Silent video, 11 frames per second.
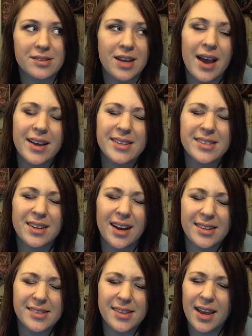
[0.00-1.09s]
Guys, I
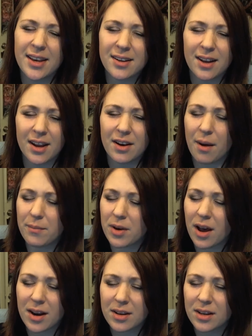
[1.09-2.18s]
say it, I'm
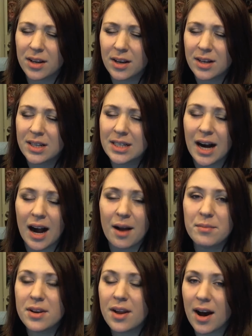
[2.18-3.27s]
not a
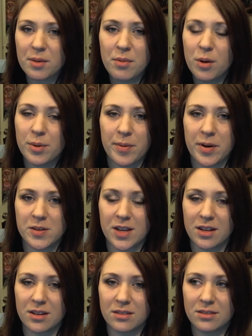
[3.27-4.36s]
MOBA
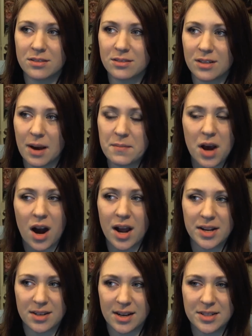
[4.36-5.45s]
person. I'm
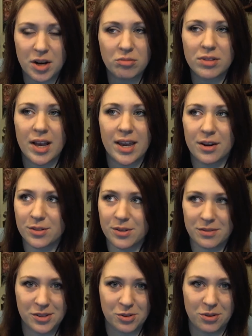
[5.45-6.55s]
not. I don't like Heroes of
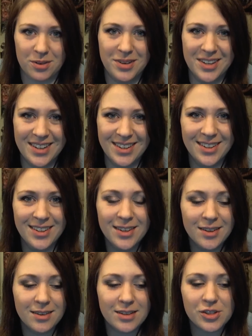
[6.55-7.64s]
the Storm.
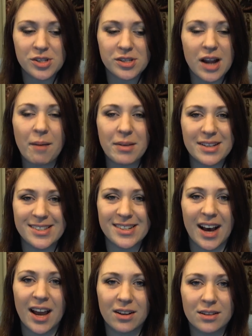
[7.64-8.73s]
It's just not my
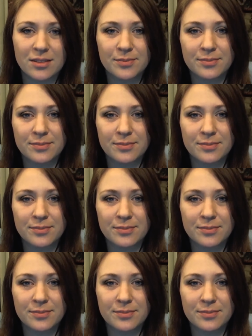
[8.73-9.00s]
style.